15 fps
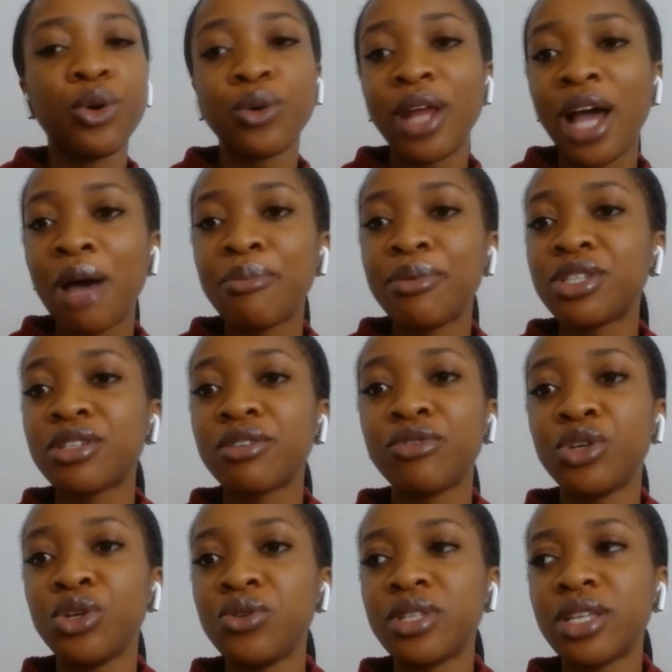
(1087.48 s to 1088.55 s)
habits of
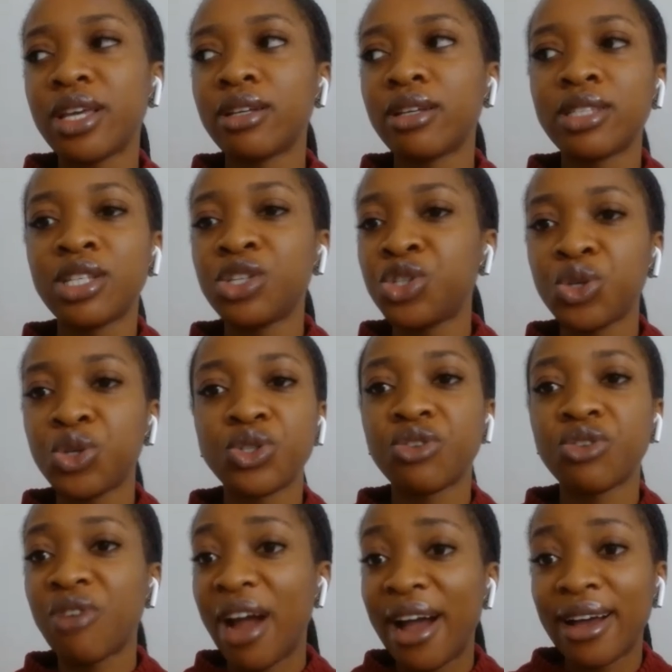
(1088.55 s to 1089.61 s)
using tissues
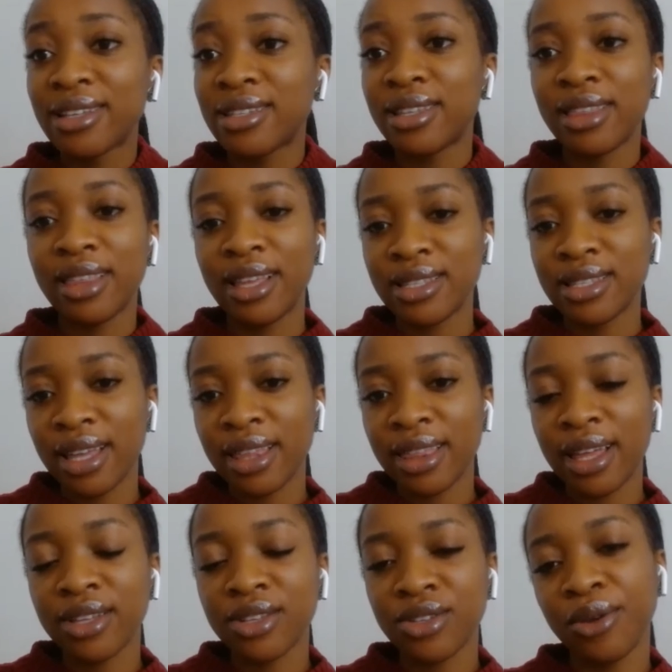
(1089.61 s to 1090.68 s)
and rags and things like
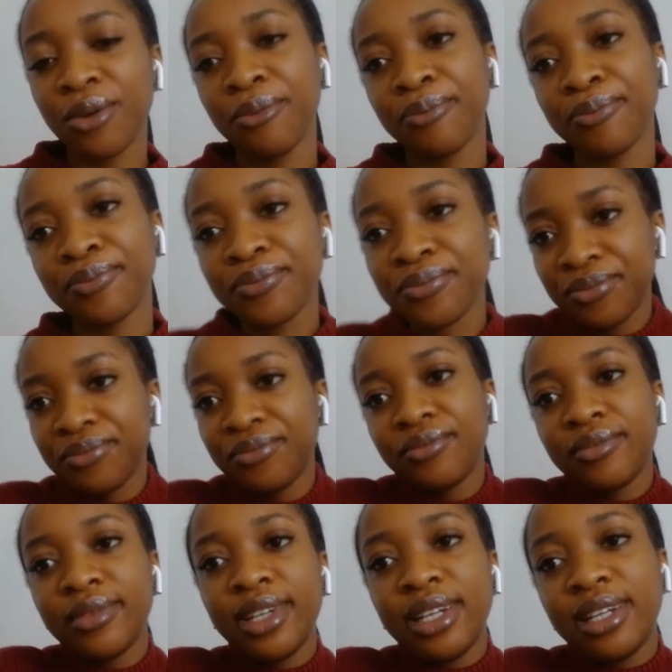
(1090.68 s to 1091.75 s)
that. So
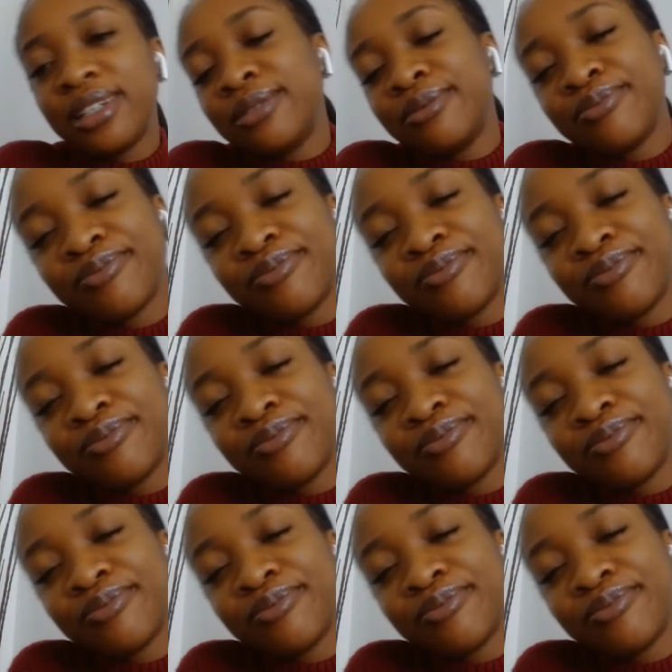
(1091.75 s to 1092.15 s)
yeah.